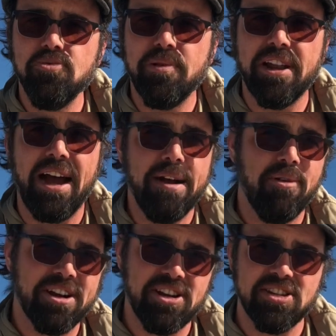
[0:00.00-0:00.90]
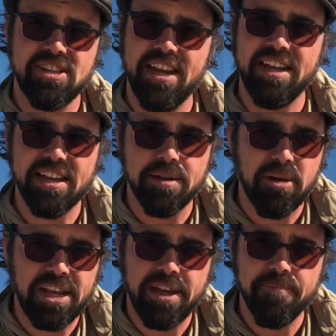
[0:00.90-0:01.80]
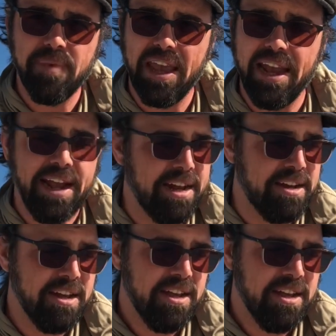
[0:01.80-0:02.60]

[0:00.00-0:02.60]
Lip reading: but I wanted to stay and get the money. And